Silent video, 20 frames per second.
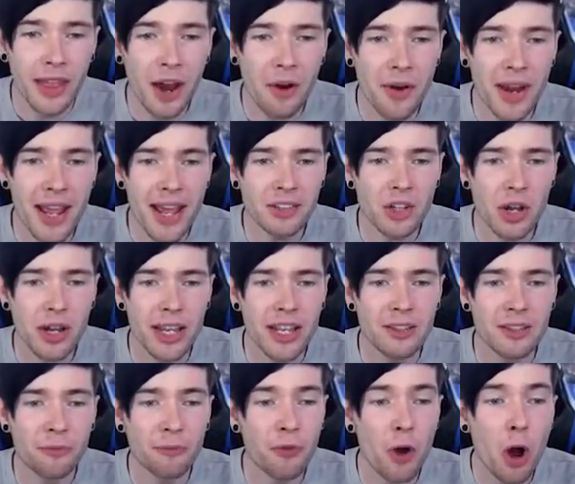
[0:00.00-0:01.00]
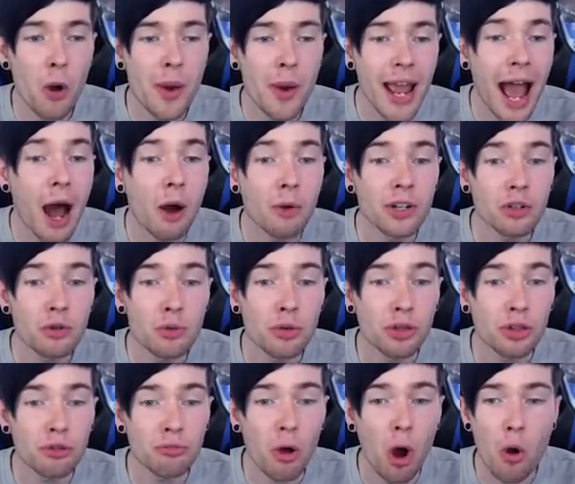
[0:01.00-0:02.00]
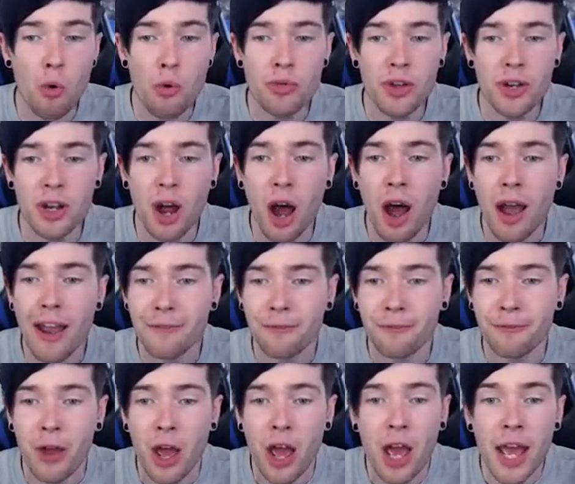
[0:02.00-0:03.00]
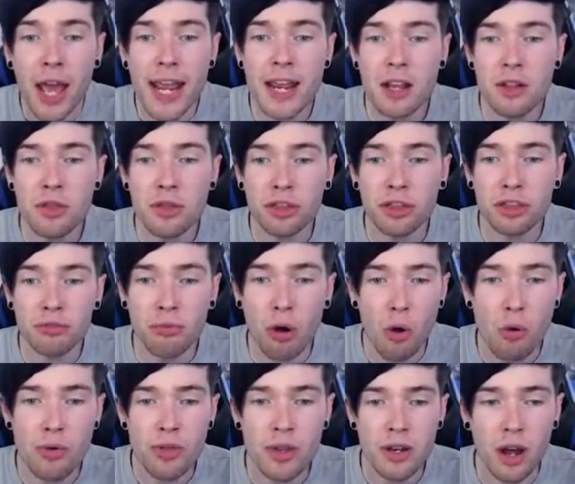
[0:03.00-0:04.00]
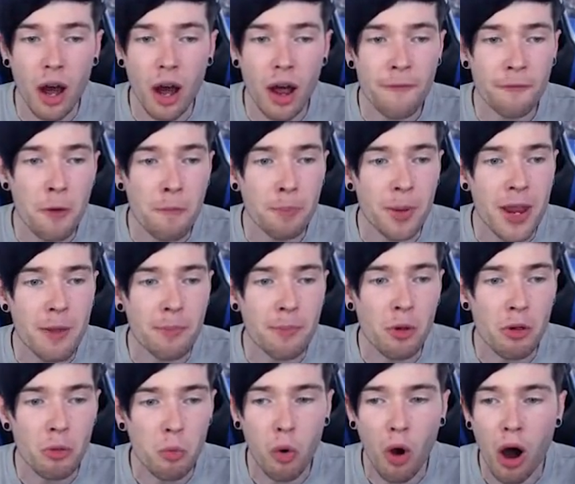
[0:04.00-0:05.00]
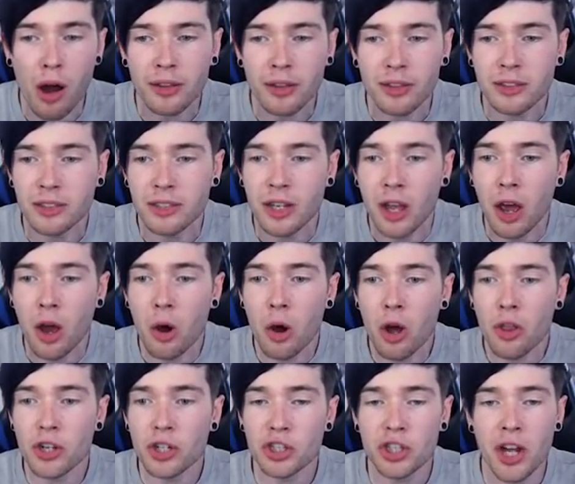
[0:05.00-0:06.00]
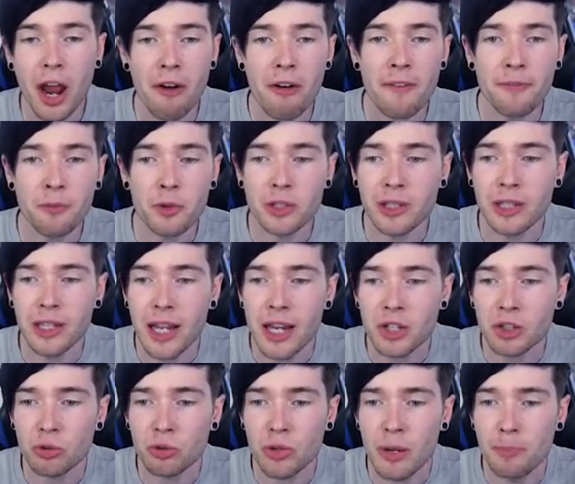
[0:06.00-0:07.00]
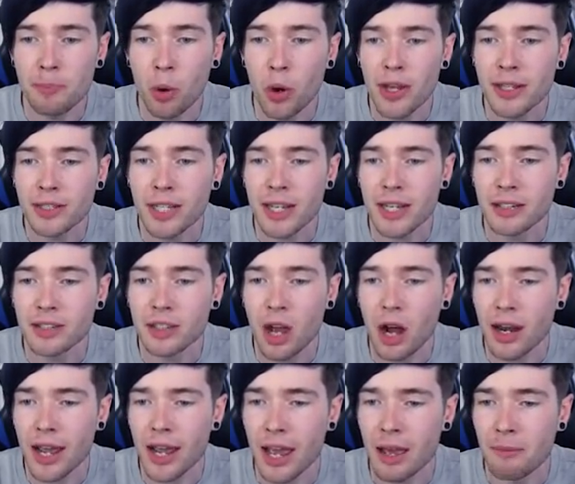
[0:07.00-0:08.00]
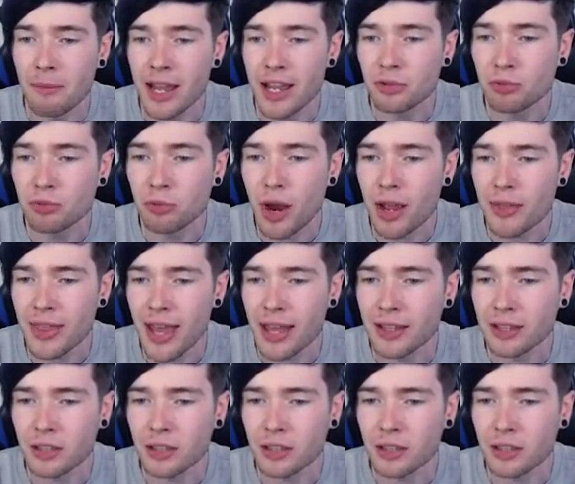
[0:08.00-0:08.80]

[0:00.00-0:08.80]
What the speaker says: There he is. Look, he's throwing. How do you throw the knife? He can throw the knife at people? What? The sheriff was literally pointing his gun at him. He's right there.